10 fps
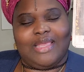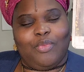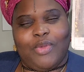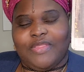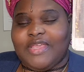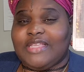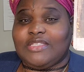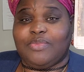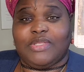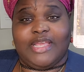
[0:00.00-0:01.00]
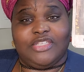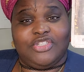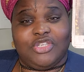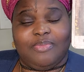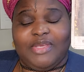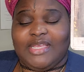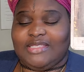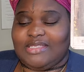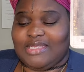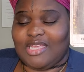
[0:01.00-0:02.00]
whether it's a relationship, because
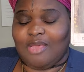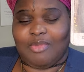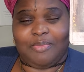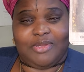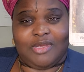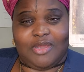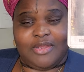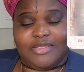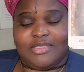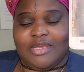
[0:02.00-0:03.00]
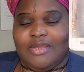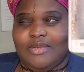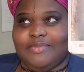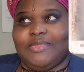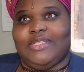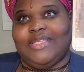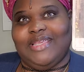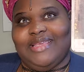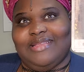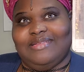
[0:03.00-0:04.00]
it did come up in hearts or
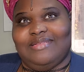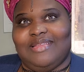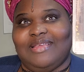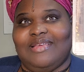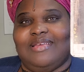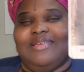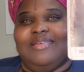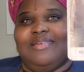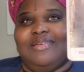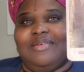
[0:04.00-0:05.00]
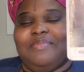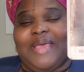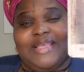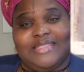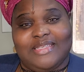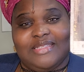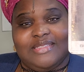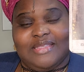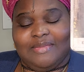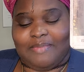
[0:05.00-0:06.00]
in uh,
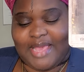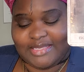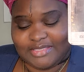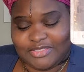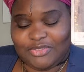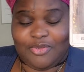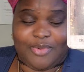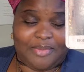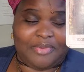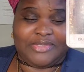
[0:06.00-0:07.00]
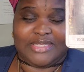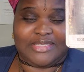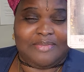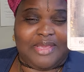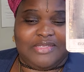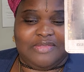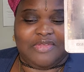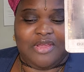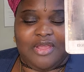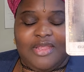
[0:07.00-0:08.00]
baskets, and baskets do represent the matters of
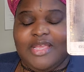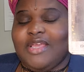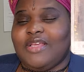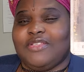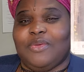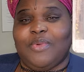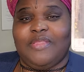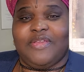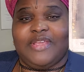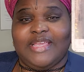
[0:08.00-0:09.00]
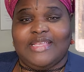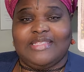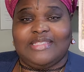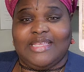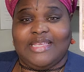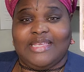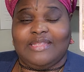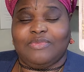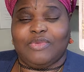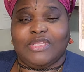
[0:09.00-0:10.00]
the heart. So whether it's
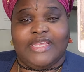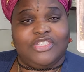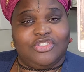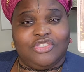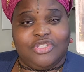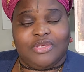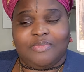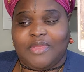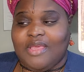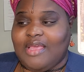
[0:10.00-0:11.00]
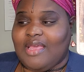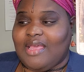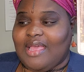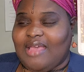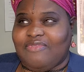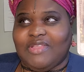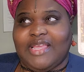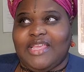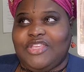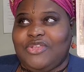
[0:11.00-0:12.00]
in relationship, I feel
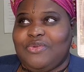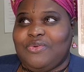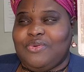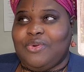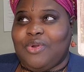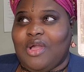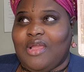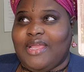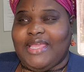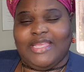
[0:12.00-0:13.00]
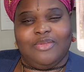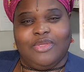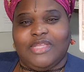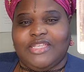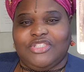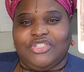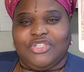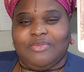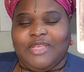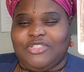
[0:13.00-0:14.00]
like you are in a
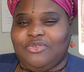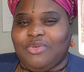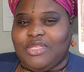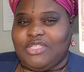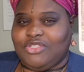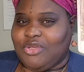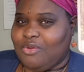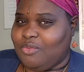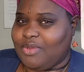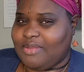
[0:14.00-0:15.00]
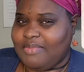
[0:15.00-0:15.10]
relationship that you really don't want to